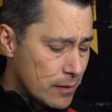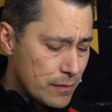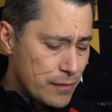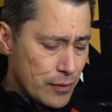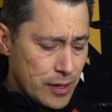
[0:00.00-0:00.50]

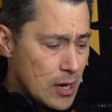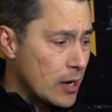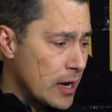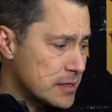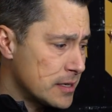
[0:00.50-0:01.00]
for the
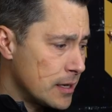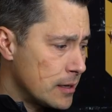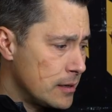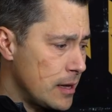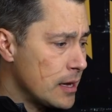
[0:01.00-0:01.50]
young guys to
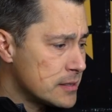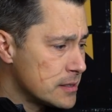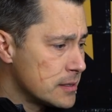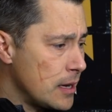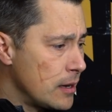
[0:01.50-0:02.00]
get
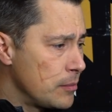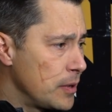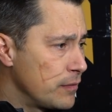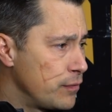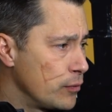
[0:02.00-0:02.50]
classes to how to
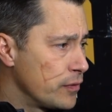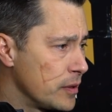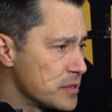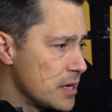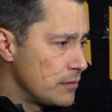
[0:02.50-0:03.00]
make food for
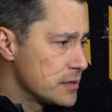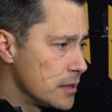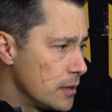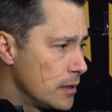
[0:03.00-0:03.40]
themselves.